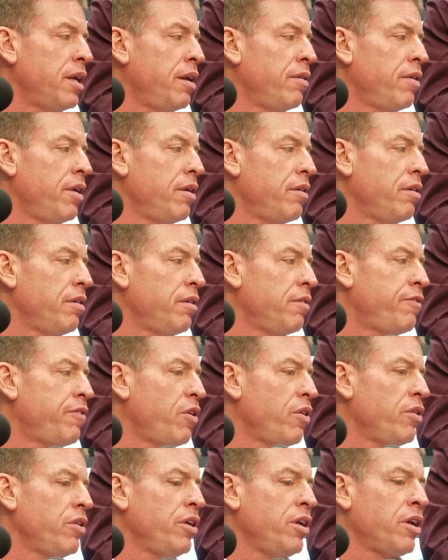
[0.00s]
The
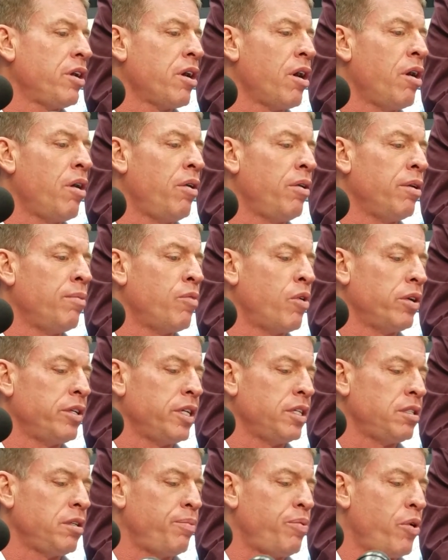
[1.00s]
further you go, the more
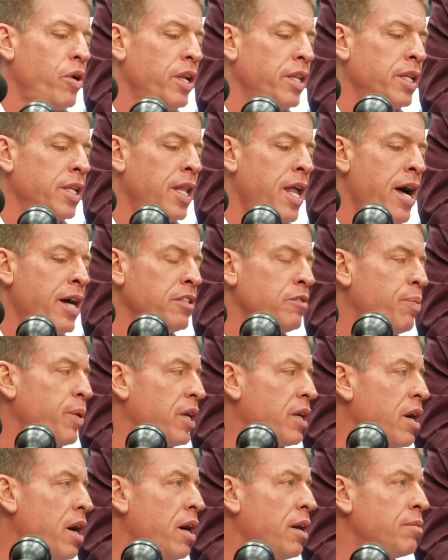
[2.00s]
disappointing the loss
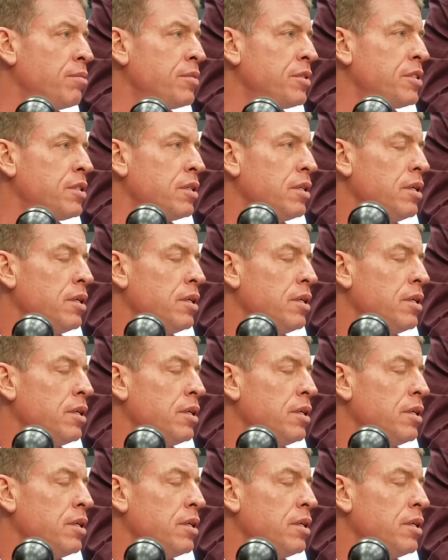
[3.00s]
becomes.